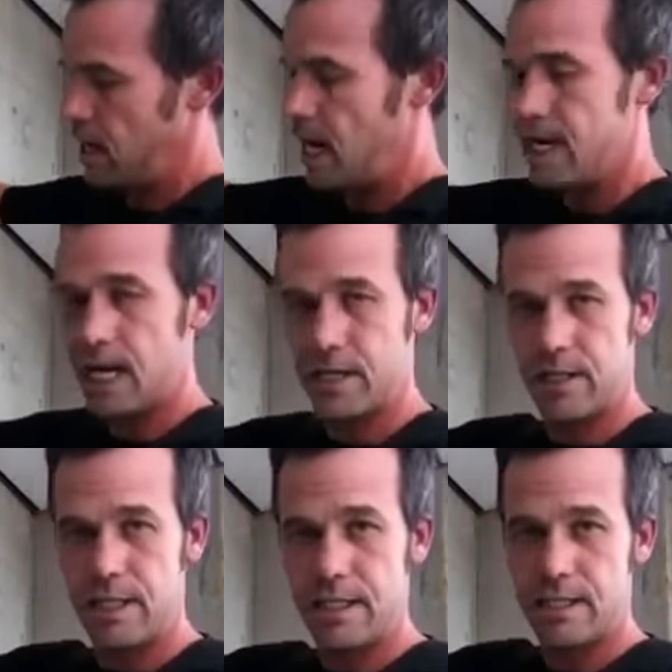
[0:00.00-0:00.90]
I
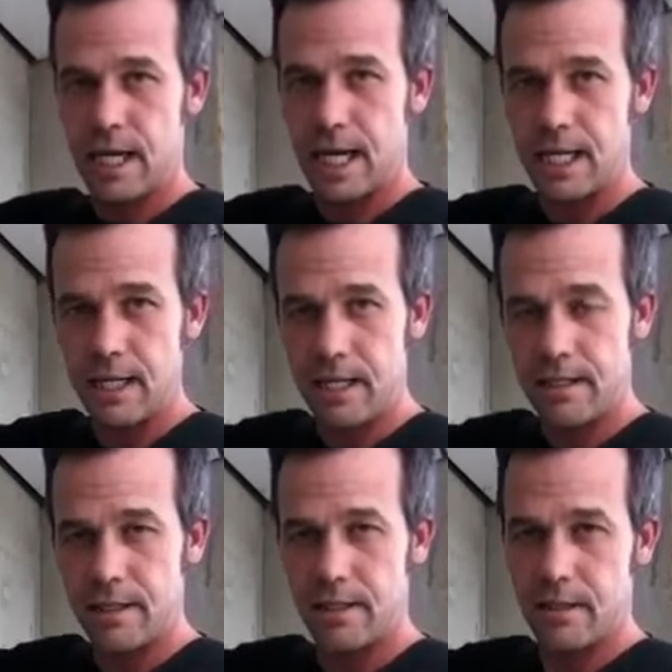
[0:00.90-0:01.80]
actually designed it
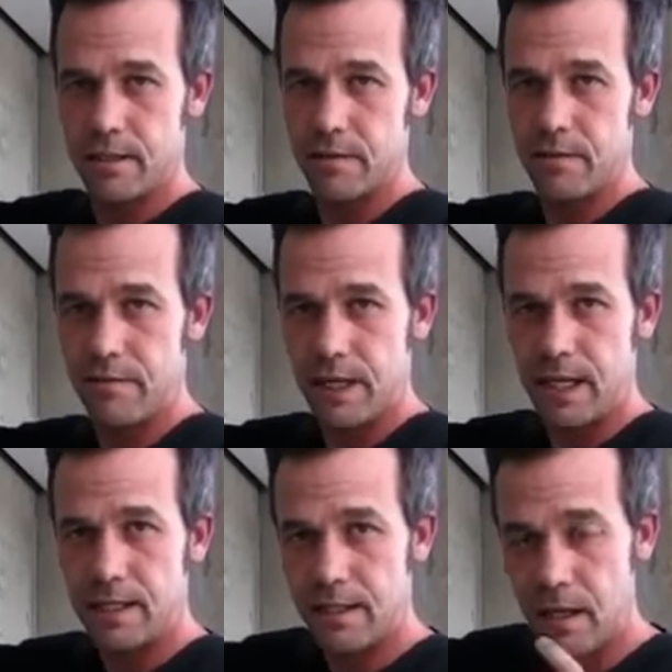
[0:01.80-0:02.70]
to
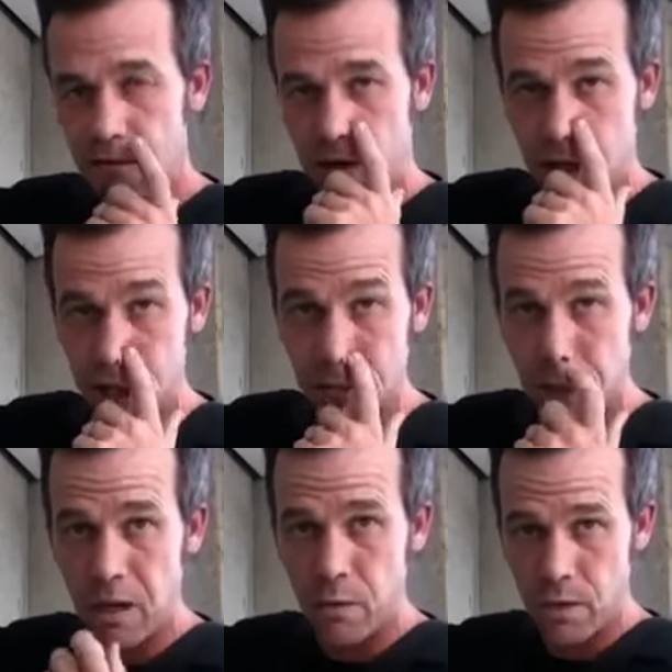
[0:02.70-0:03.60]
fit a very
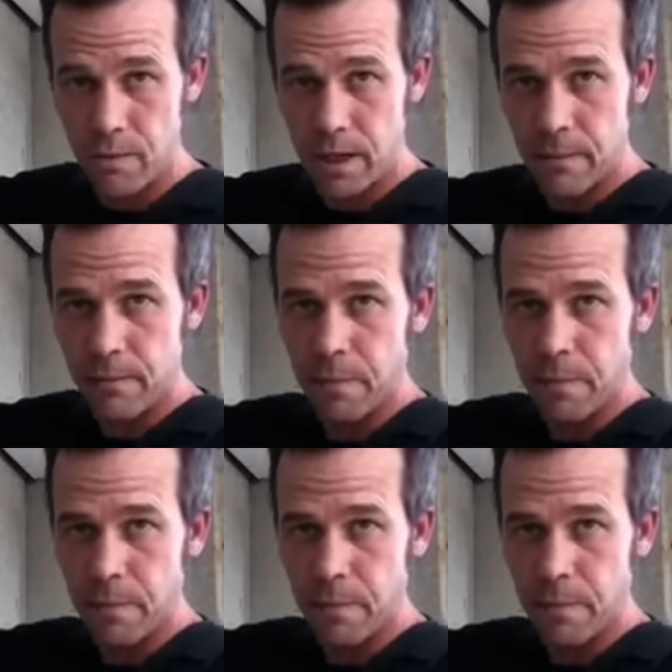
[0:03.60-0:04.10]
small woman.